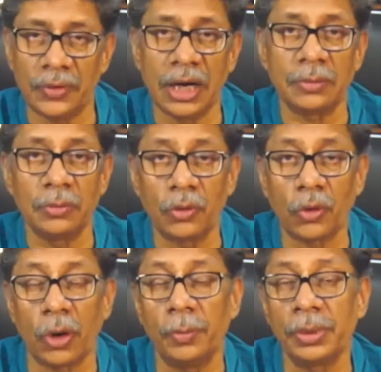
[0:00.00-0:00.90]
far more
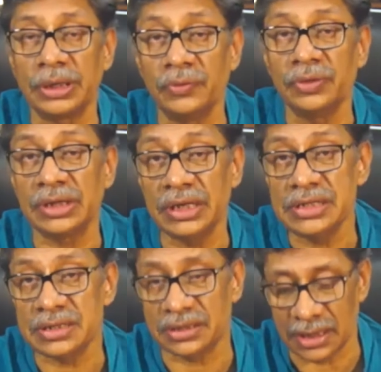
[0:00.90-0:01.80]
cooperative with
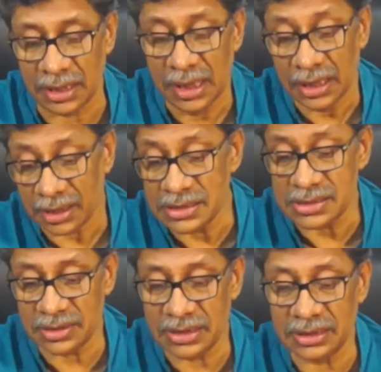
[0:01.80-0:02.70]
each other,
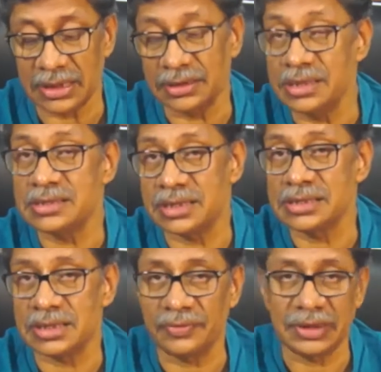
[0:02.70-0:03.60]
considering that these
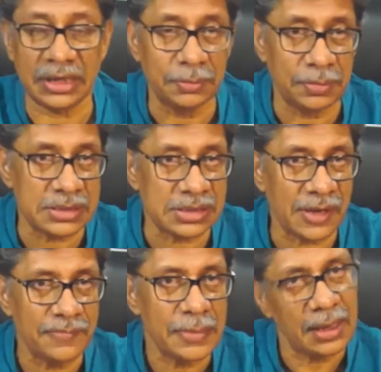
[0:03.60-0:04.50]
things have taken place
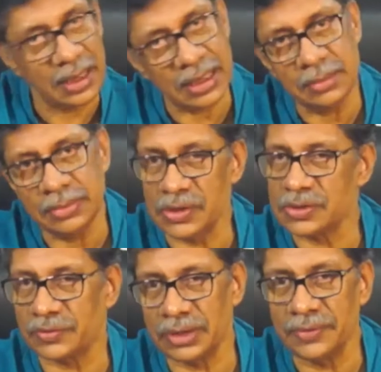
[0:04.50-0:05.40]
again
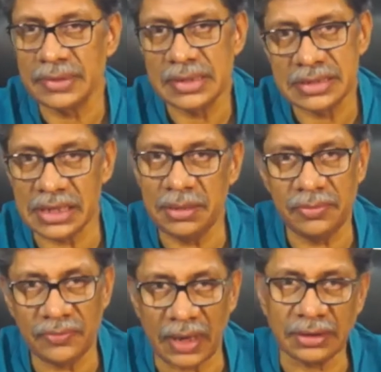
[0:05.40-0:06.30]
because of the
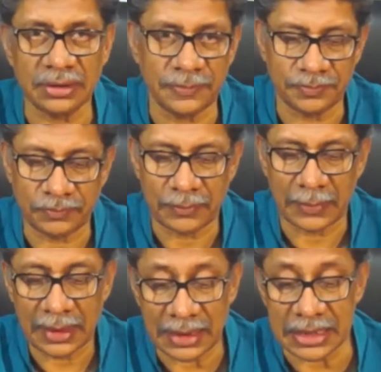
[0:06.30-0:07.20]
same factor.
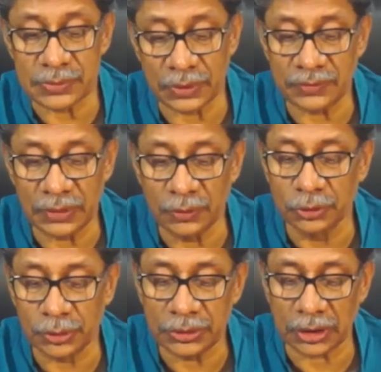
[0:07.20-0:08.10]
That is what we're
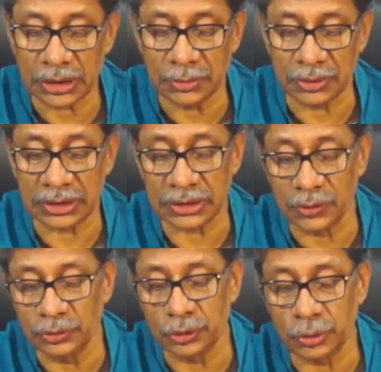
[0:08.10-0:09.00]
going to be talking about. It
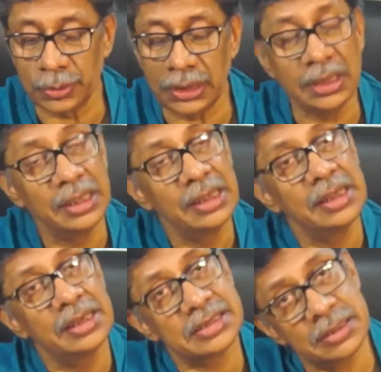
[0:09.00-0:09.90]
goes on to be
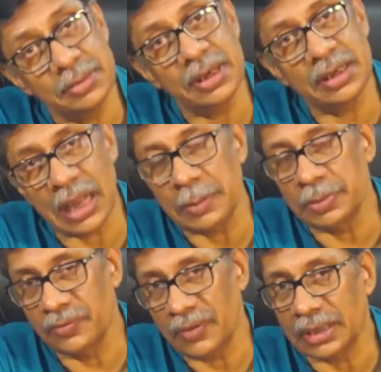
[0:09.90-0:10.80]
similar type
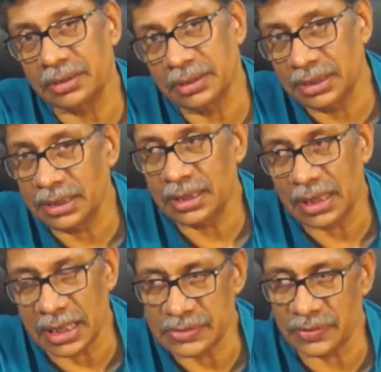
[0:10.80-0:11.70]
of factor here
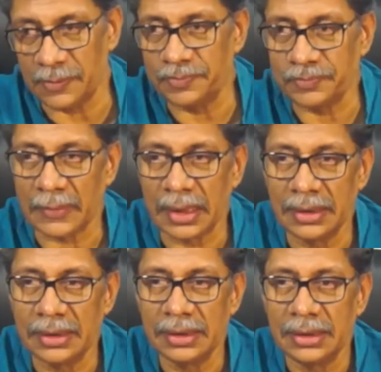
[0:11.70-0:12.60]
as well.
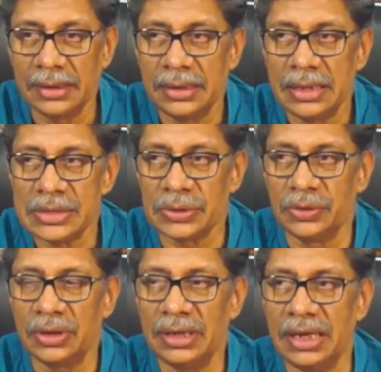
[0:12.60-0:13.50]

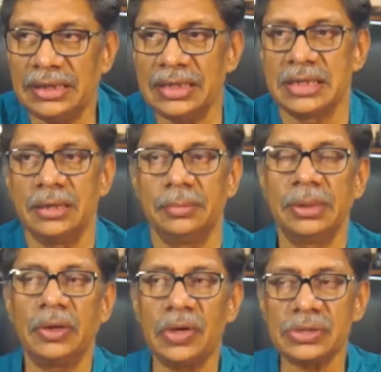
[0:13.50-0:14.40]
So it is
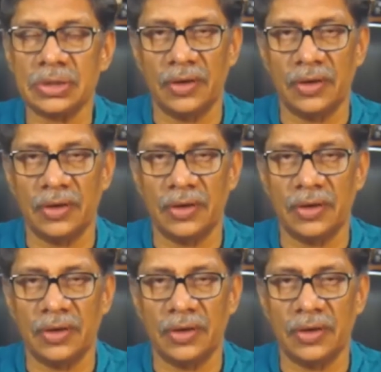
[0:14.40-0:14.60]
because